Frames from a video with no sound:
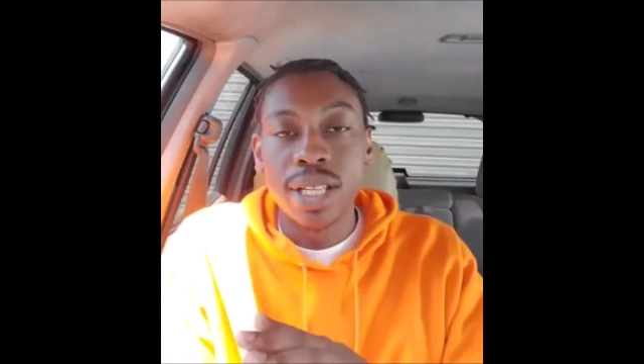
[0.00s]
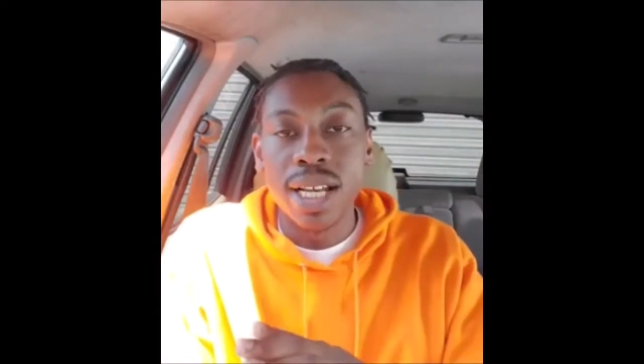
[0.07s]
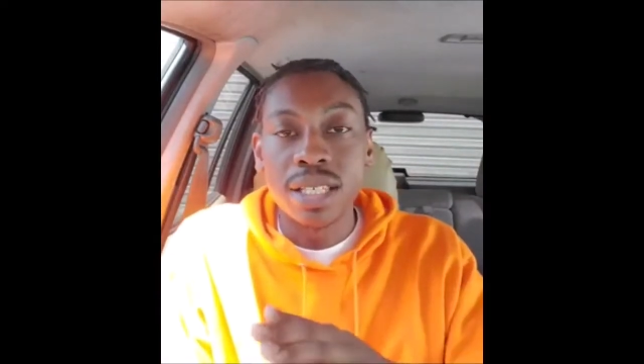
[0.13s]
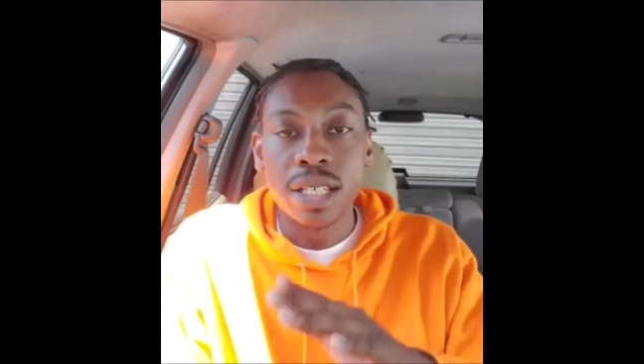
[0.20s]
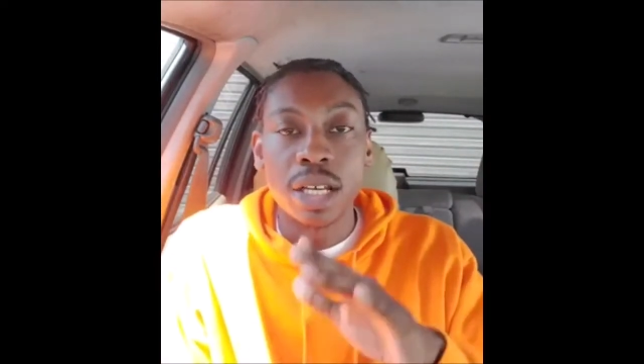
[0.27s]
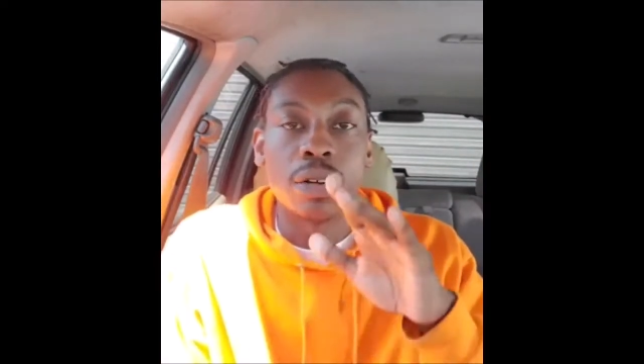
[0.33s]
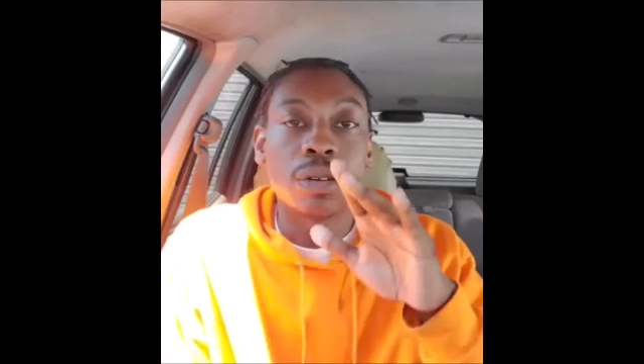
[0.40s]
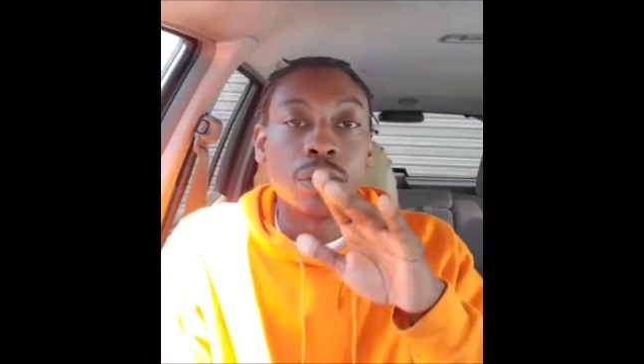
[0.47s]

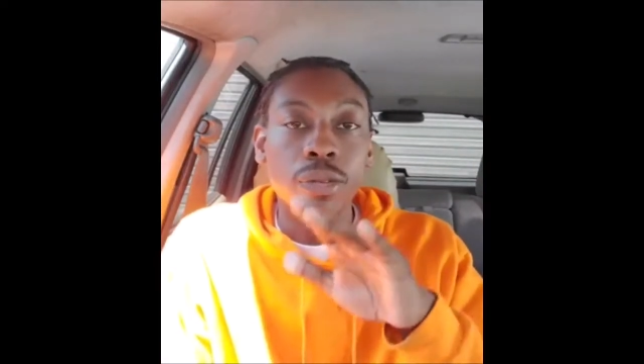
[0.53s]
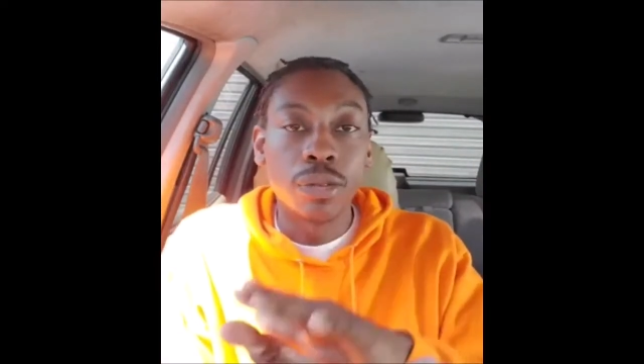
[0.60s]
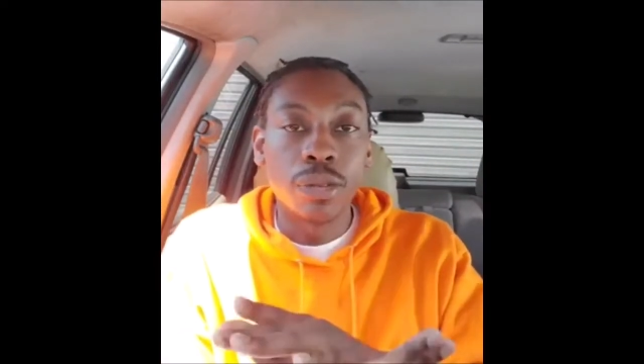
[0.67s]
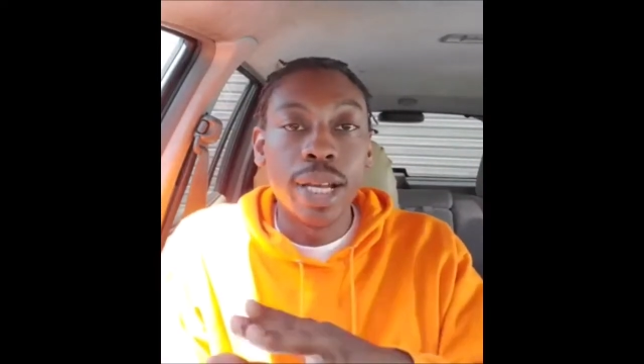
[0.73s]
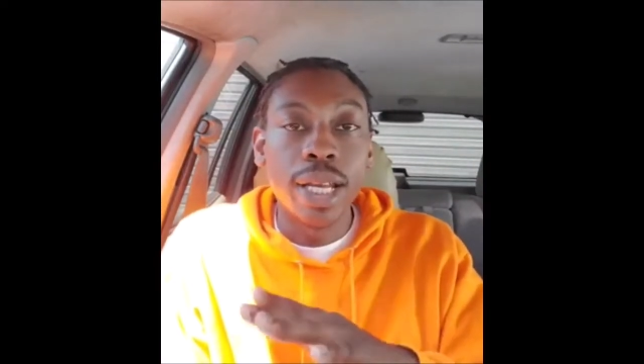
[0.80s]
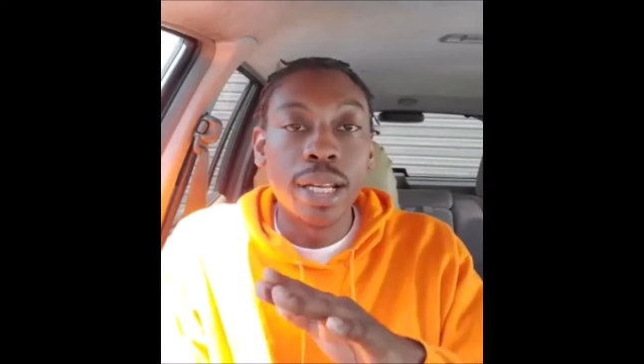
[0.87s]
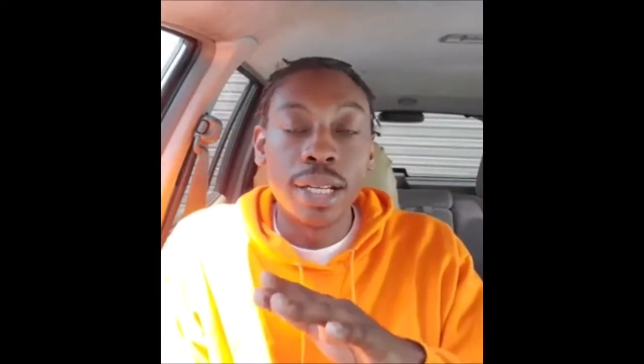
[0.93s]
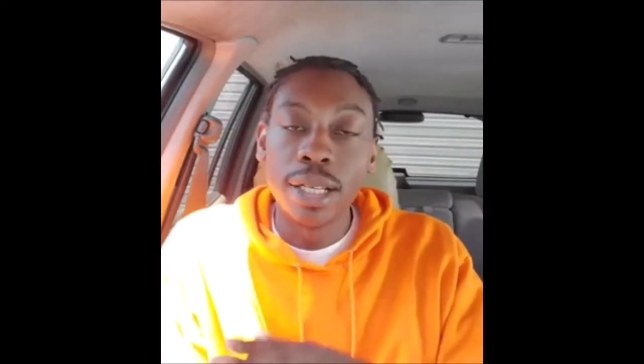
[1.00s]
That's how
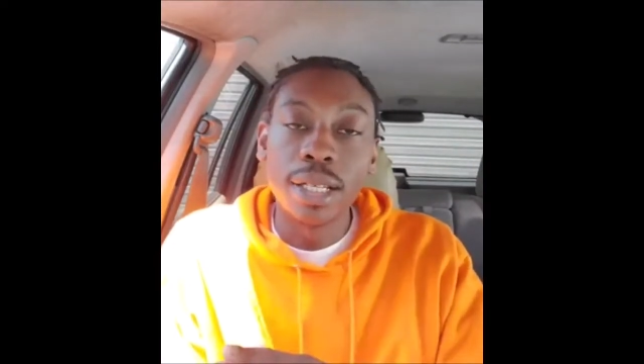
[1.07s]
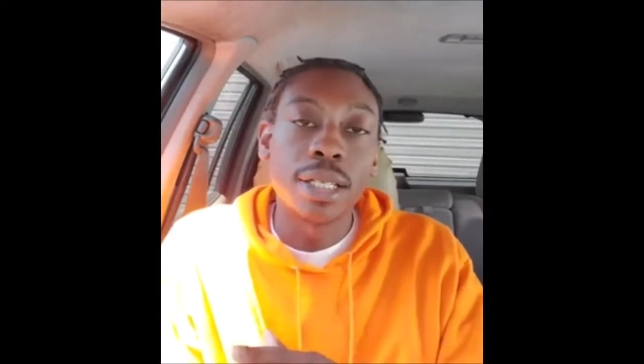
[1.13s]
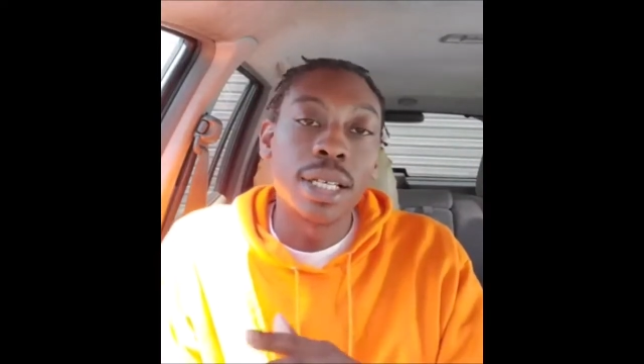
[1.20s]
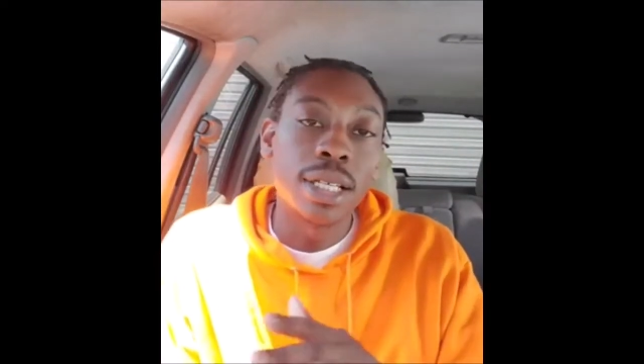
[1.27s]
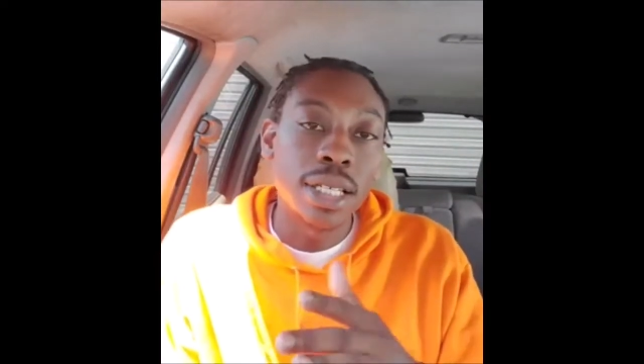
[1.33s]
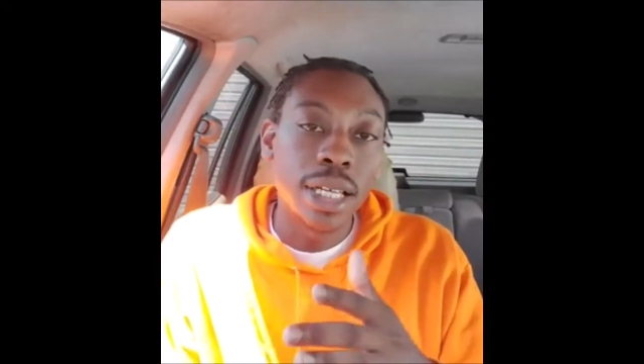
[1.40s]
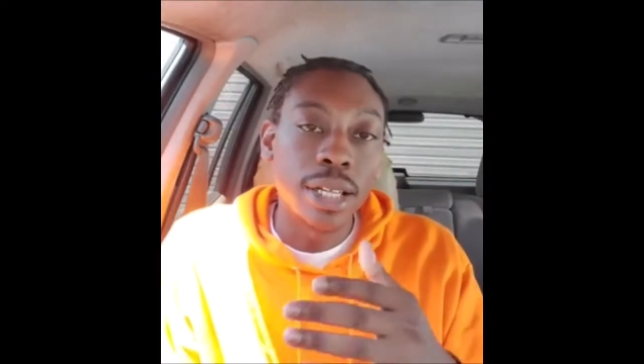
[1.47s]
red it is. That's